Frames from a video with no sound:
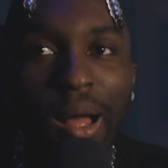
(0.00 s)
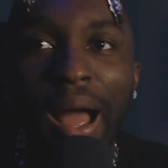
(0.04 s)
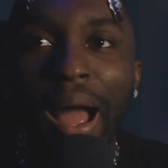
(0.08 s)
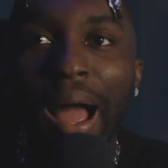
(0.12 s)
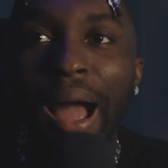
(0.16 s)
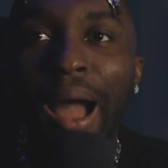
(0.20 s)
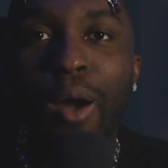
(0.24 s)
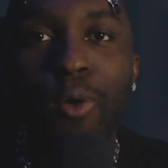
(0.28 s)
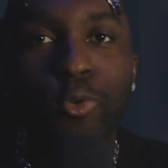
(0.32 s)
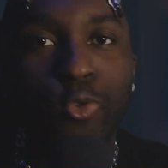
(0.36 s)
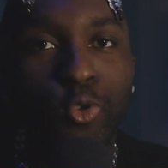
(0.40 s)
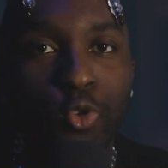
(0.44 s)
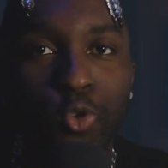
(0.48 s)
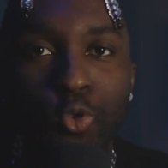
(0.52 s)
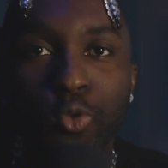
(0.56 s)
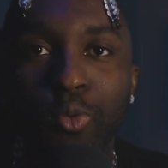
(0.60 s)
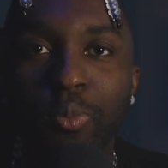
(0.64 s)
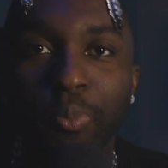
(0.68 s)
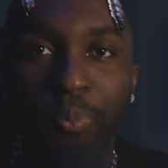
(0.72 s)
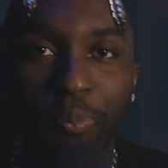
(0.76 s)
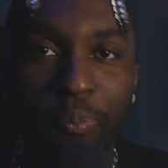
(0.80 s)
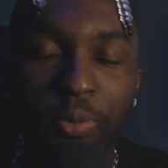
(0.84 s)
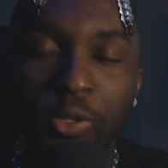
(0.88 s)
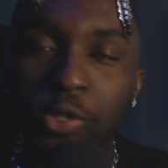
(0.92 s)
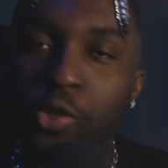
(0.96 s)
how do you
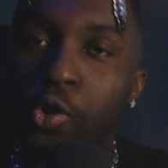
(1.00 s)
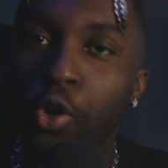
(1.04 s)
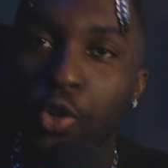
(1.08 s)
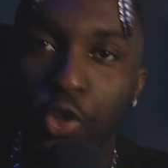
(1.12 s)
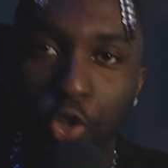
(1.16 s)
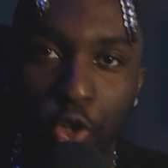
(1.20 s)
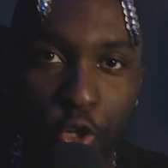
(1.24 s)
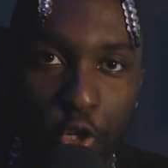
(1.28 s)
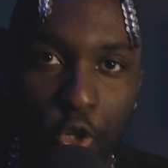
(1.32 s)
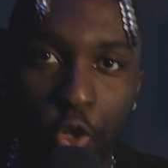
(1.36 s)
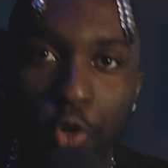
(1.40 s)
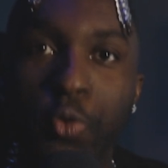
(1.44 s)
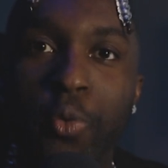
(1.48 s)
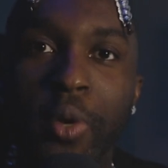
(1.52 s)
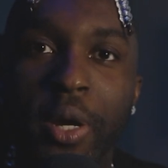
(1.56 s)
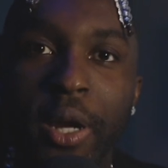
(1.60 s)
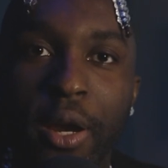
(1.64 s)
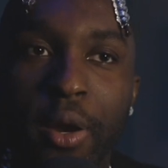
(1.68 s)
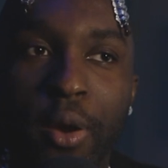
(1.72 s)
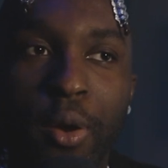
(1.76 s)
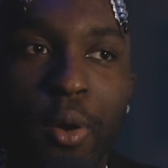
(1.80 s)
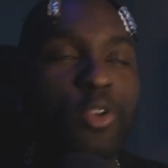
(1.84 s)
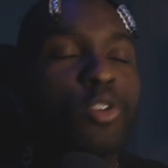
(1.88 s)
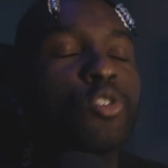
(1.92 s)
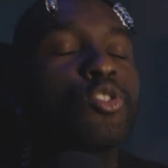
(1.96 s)
start your
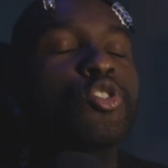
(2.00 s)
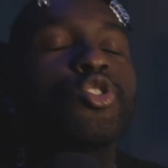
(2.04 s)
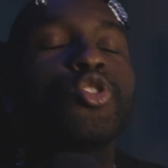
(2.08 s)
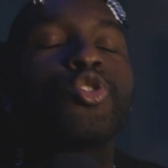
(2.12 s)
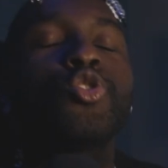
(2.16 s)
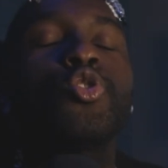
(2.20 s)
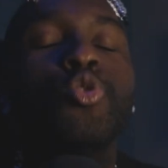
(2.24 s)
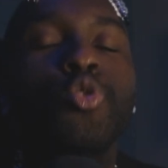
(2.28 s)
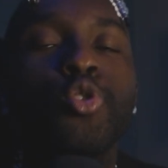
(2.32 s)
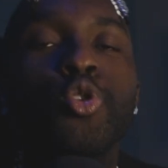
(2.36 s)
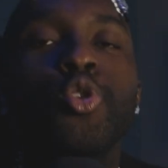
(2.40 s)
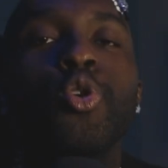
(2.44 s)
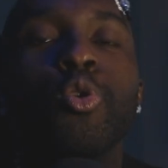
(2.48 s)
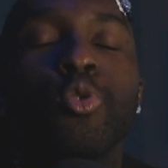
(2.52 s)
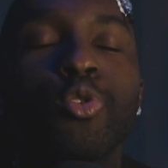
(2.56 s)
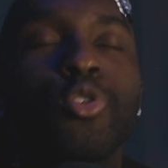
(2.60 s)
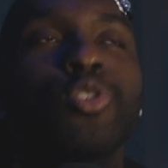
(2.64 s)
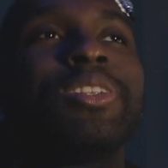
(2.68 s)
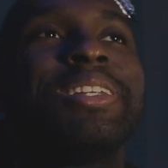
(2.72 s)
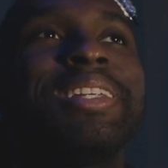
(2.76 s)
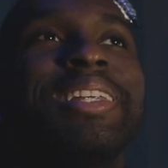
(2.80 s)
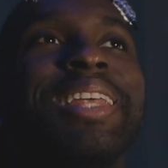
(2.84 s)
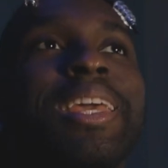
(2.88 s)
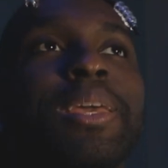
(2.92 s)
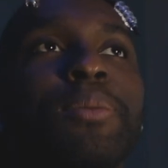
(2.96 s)
career, your studio,
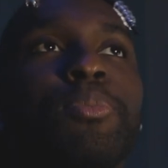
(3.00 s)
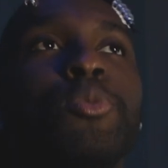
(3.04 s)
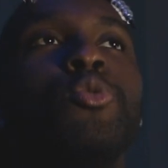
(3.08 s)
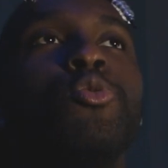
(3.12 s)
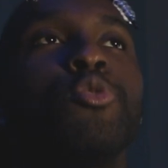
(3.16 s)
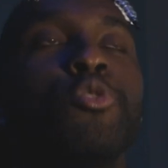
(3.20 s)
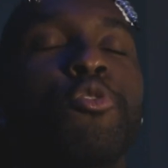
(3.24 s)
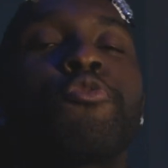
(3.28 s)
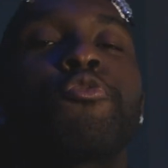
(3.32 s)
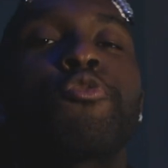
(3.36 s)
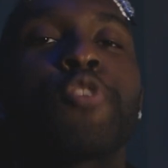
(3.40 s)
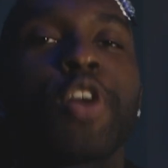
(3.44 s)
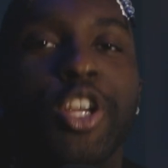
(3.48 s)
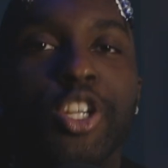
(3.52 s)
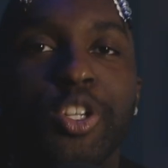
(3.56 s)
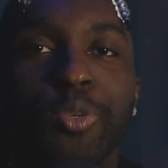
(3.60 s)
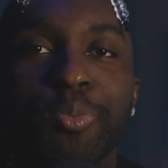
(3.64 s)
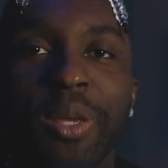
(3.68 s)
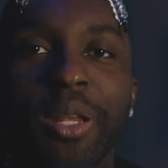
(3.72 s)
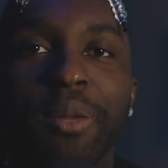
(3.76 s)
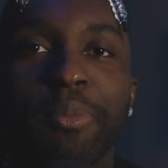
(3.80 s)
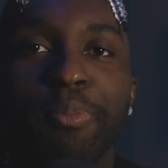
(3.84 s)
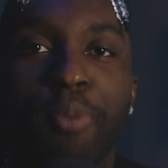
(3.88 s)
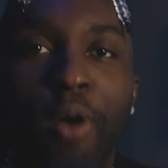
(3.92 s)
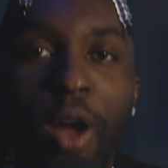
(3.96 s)
your debut, your
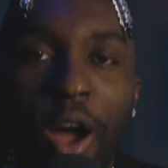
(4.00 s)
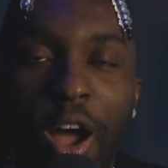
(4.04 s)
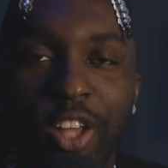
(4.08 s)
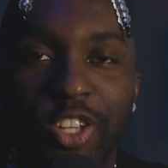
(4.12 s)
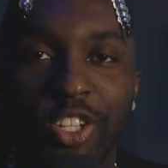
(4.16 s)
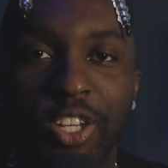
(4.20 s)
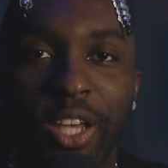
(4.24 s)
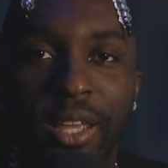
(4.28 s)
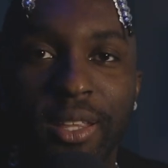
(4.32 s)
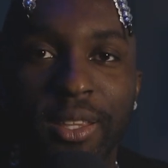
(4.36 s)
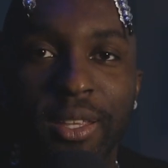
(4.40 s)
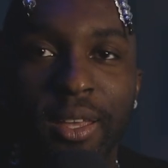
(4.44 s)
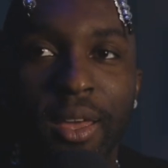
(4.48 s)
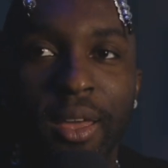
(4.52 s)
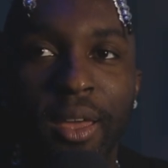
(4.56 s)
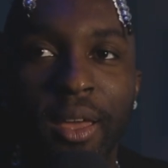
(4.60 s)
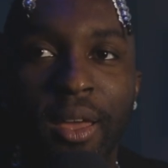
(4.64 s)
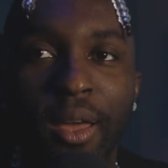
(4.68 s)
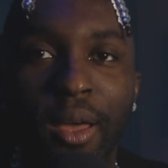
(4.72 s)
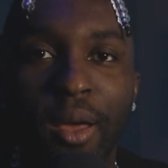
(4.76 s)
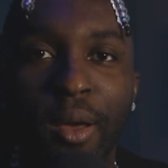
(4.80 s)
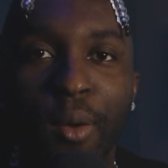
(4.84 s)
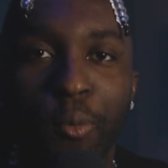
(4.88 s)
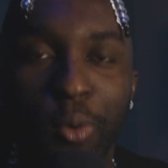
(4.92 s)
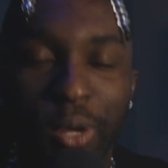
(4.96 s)
freshman project
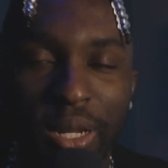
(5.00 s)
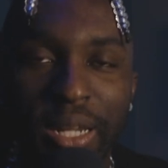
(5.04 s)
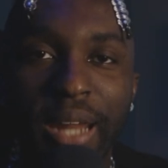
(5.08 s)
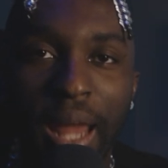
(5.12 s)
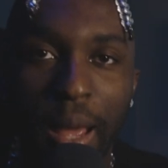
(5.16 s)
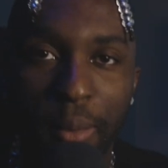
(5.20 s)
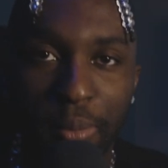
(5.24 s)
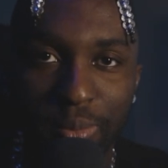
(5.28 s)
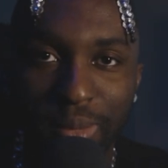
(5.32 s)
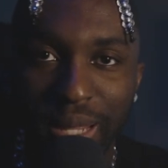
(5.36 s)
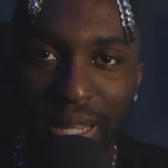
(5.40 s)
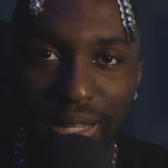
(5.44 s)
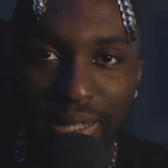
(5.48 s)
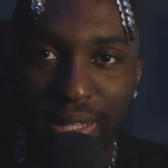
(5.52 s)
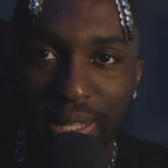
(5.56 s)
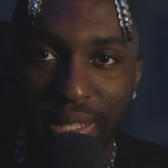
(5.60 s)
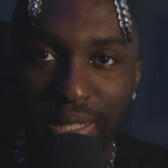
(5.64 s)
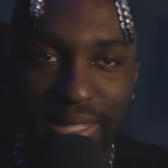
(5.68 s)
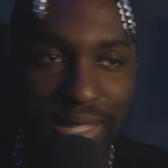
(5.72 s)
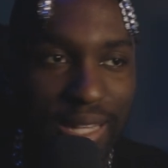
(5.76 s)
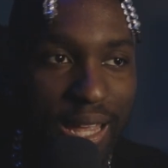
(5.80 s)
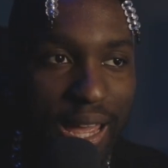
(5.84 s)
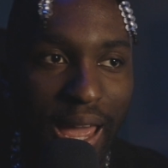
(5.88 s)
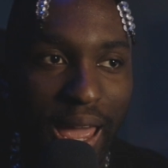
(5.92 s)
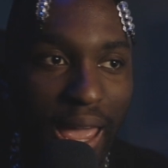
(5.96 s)
with an album like
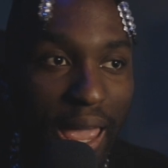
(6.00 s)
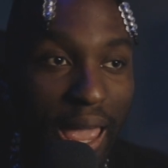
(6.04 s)
this?